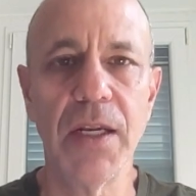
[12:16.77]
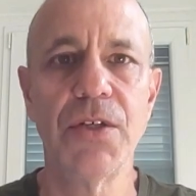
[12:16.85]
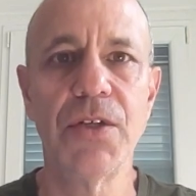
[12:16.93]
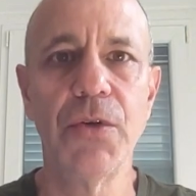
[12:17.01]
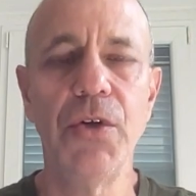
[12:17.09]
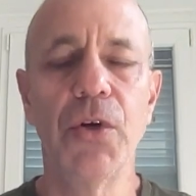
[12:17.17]

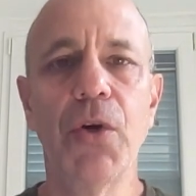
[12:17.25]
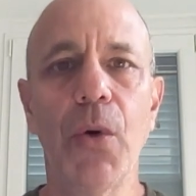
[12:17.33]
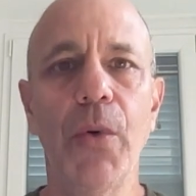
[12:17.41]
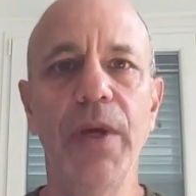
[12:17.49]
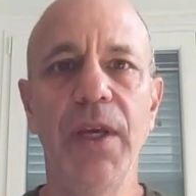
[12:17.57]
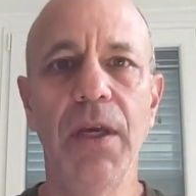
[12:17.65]
So you're
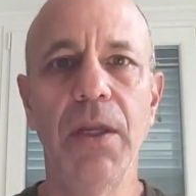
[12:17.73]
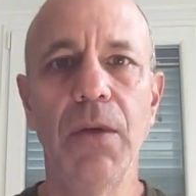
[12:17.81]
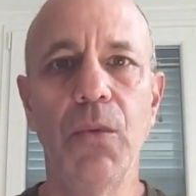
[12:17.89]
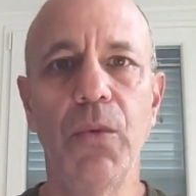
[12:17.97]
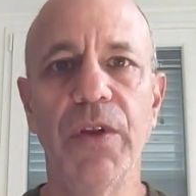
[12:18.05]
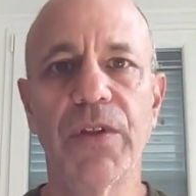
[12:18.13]
going
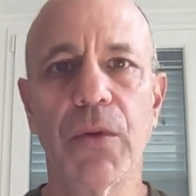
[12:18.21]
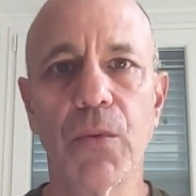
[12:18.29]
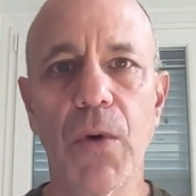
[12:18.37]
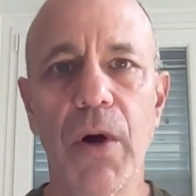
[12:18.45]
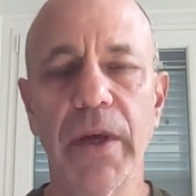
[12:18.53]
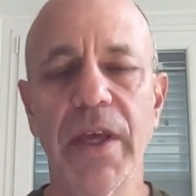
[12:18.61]
in with the
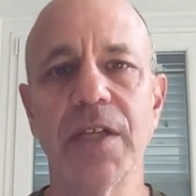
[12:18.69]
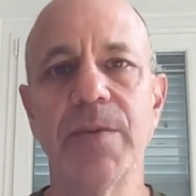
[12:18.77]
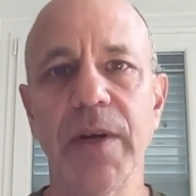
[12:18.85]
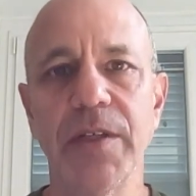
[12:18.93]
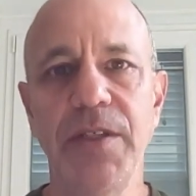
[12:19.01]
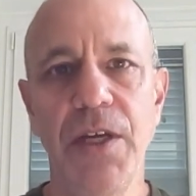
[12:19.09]
wrong
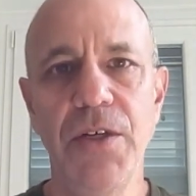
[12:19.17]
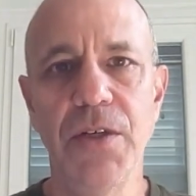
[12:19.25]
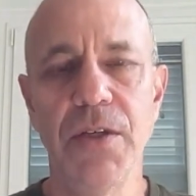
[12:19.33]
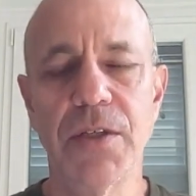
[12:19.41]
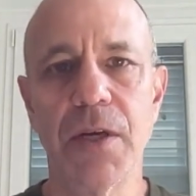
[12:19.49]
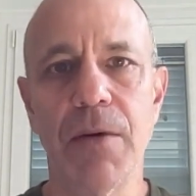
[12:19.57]

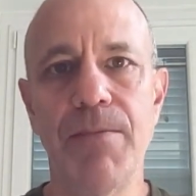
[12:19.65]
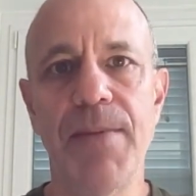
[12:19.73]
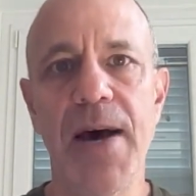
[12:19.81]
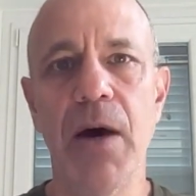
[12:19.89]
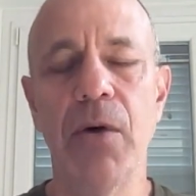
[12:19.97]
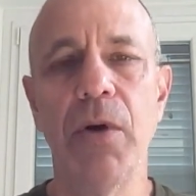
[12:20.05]
expectations
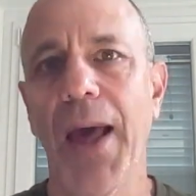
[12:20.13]
about